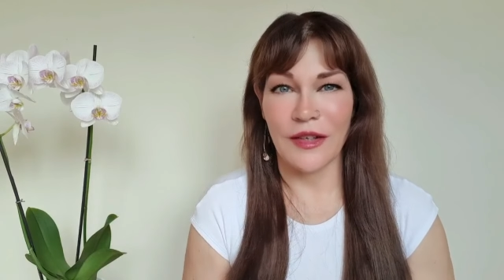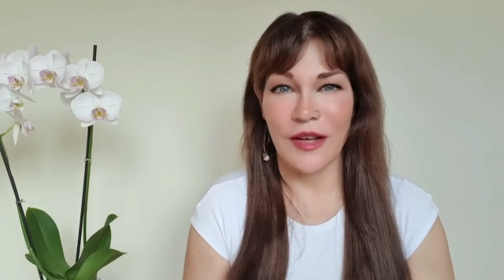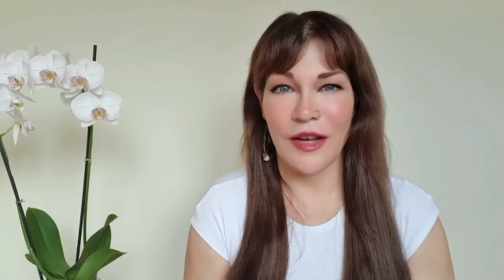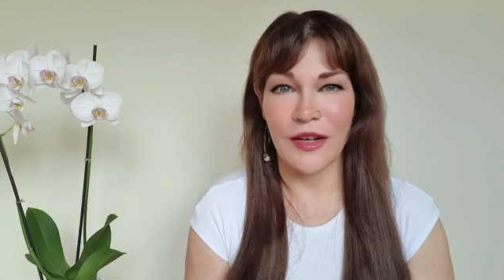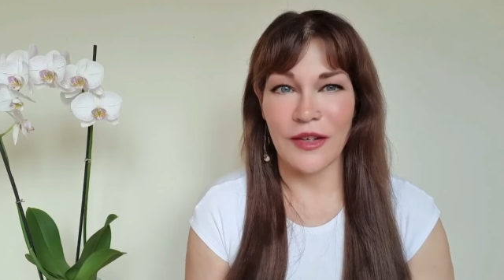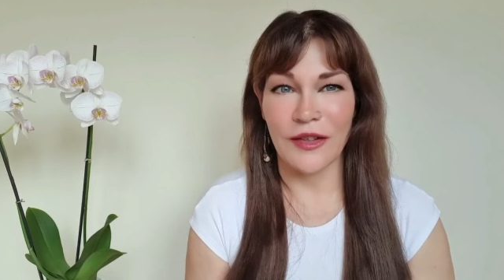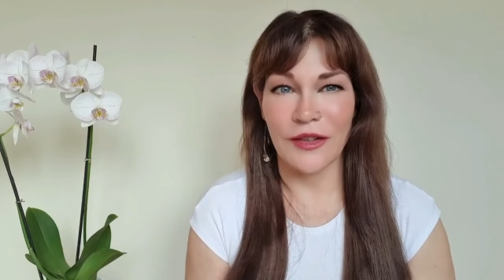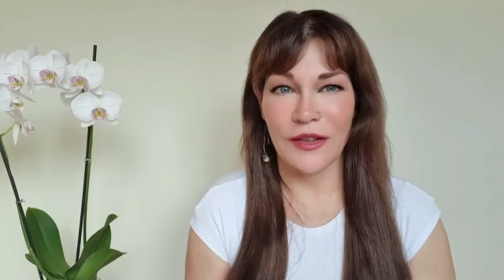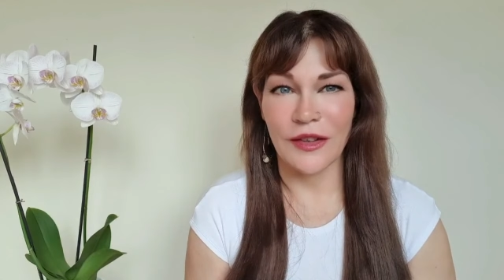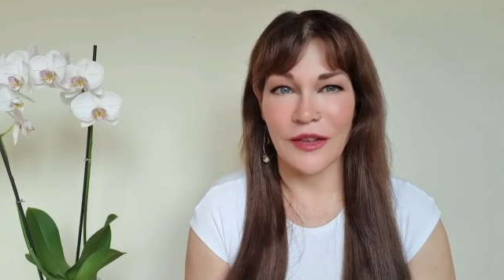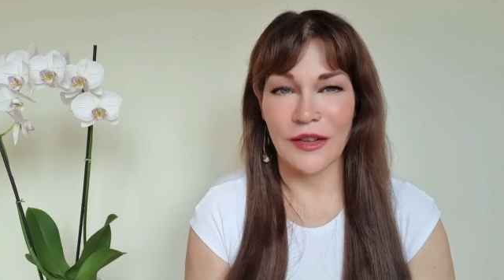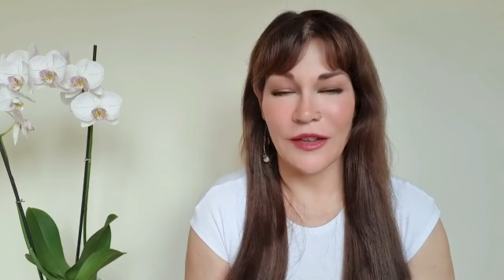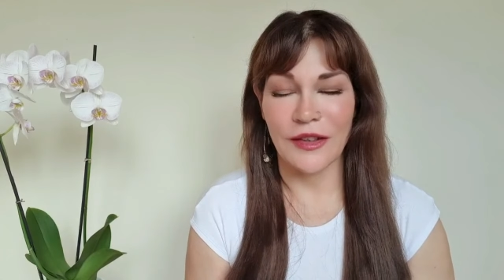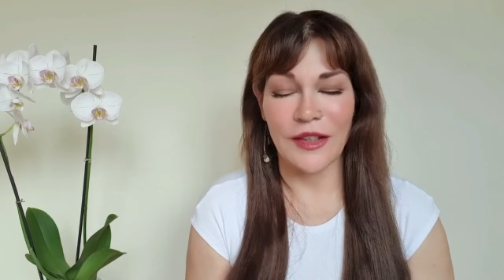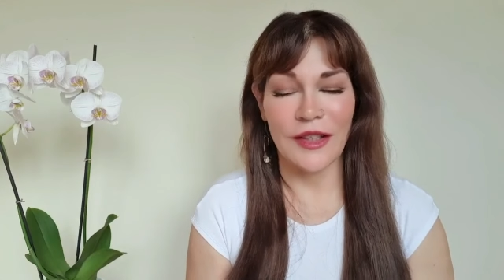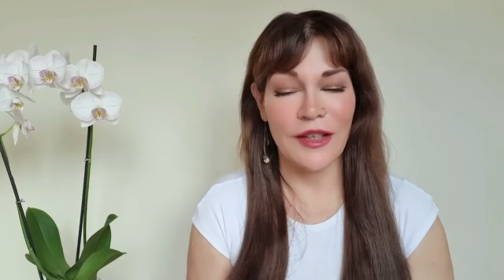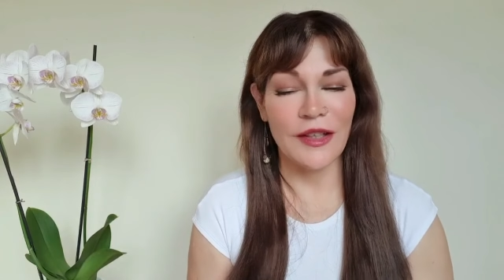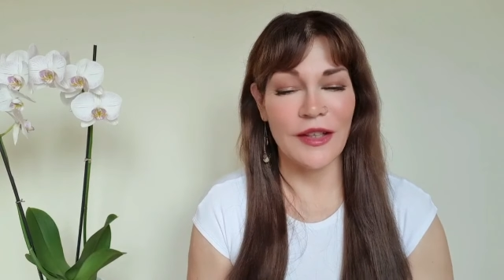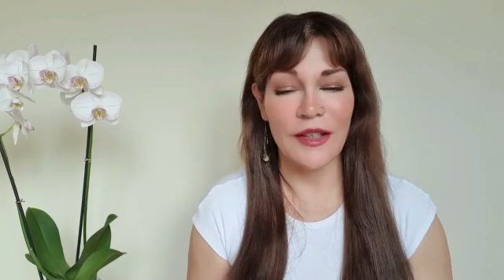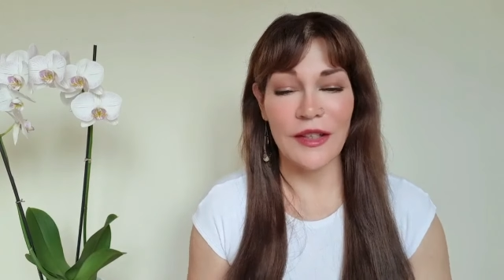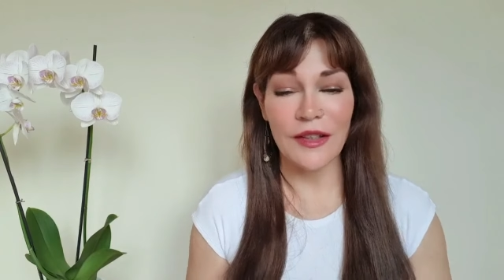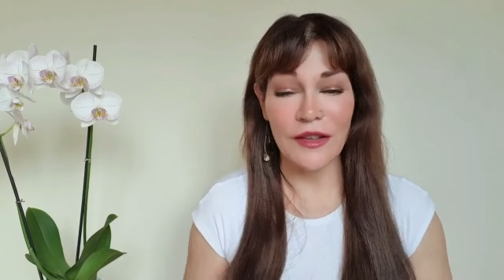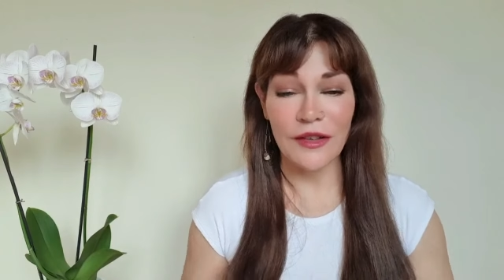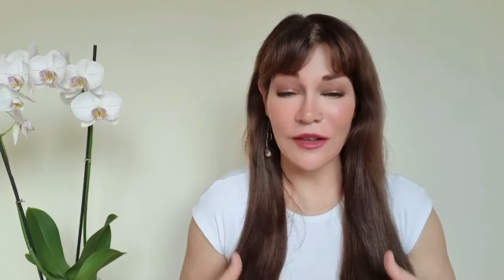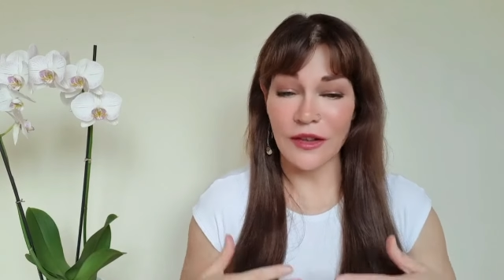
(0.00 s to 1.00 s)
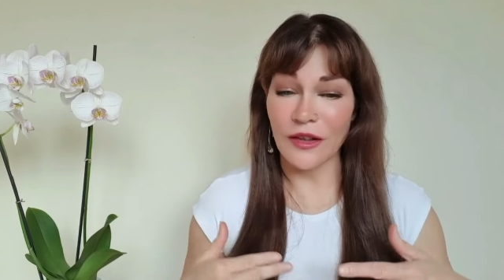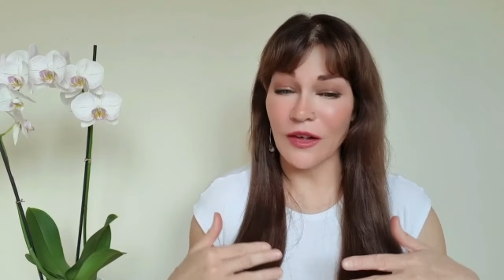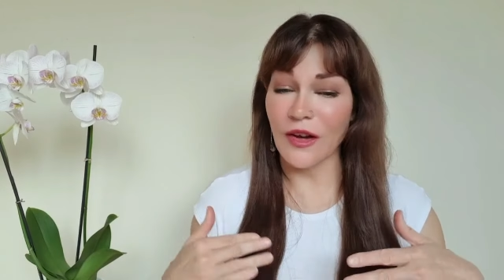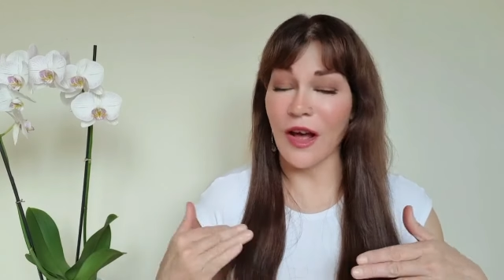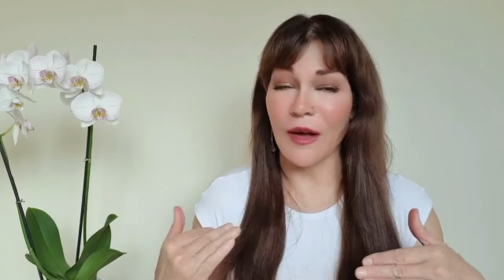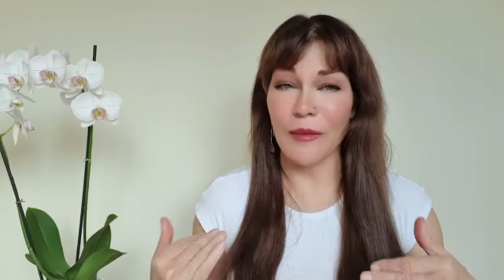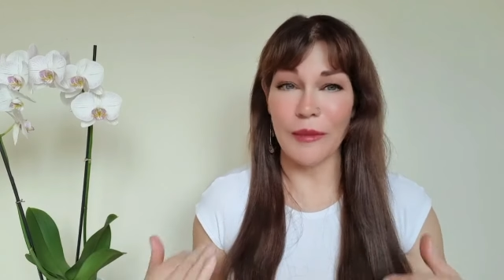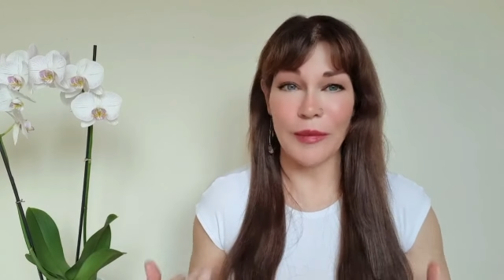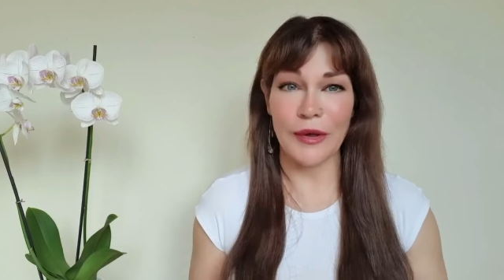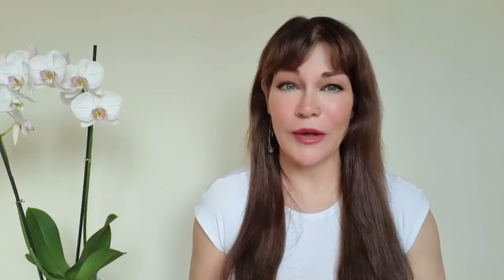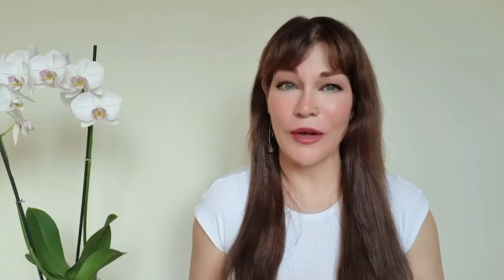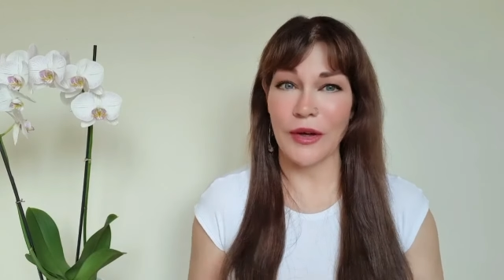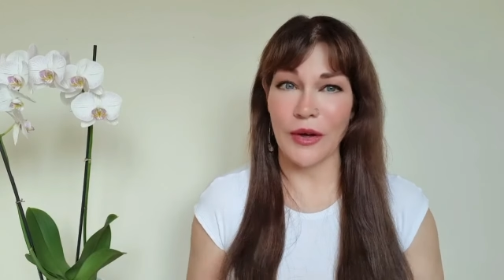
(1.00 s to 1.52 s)
Angeles and things had
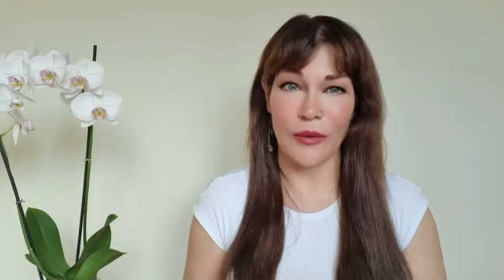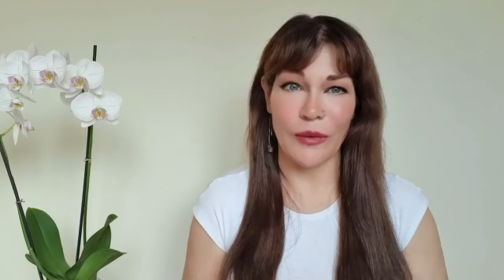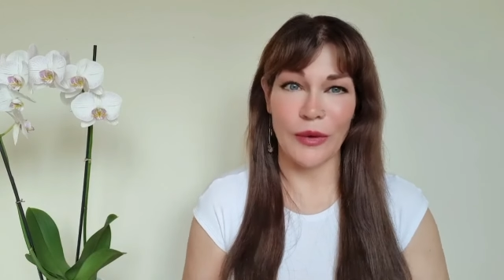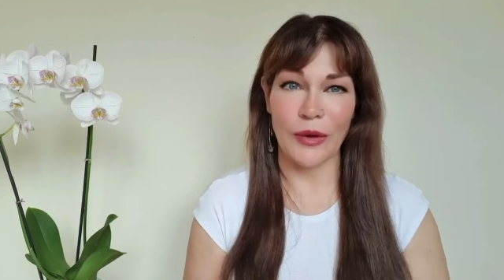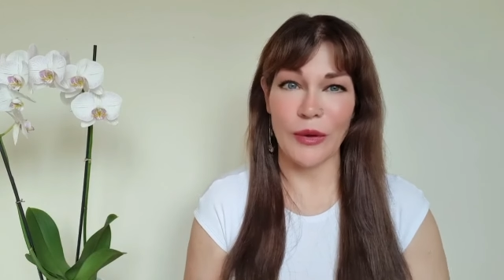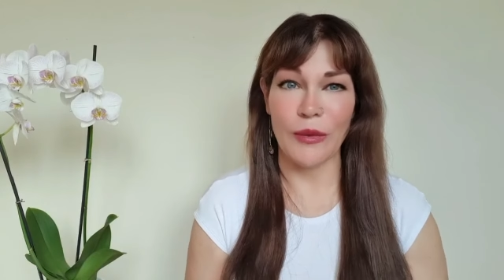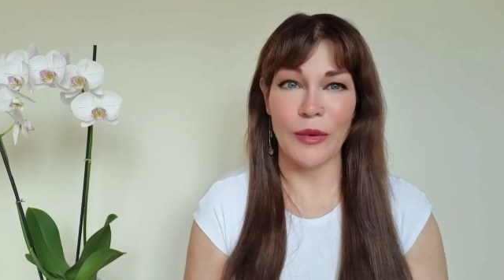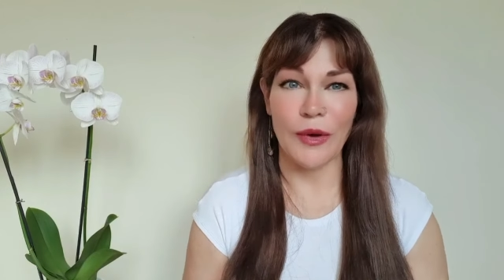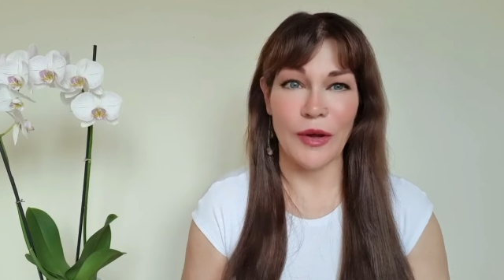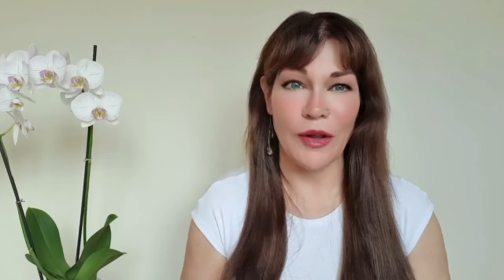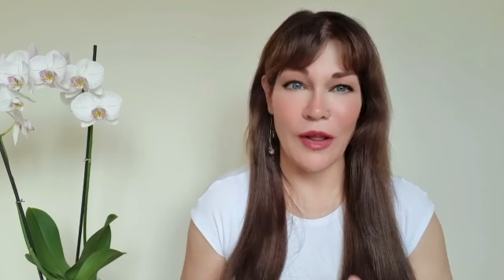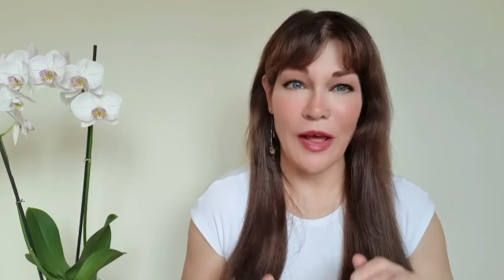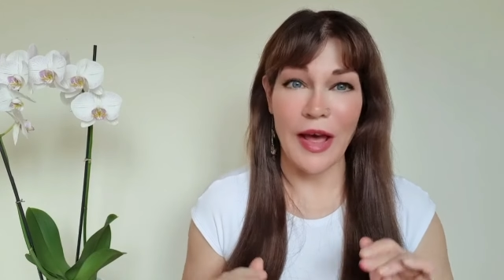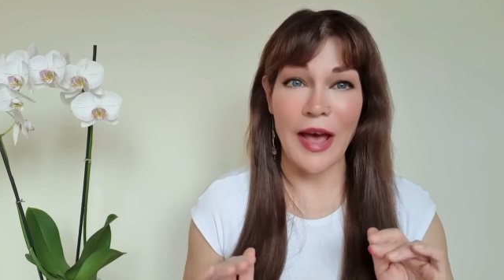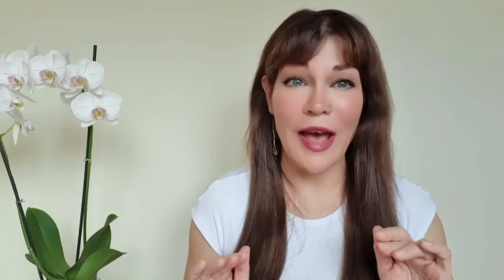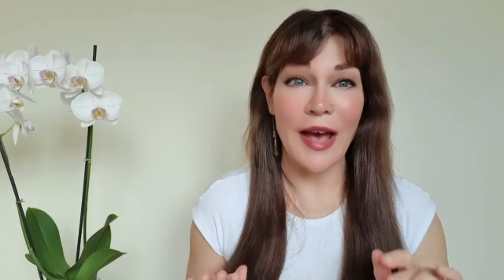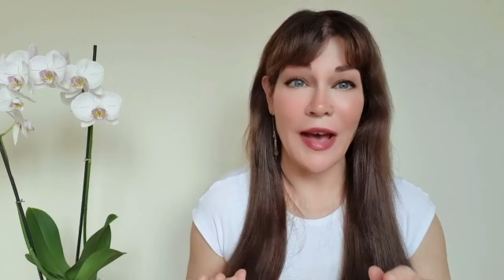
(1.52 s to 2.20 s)
not been going well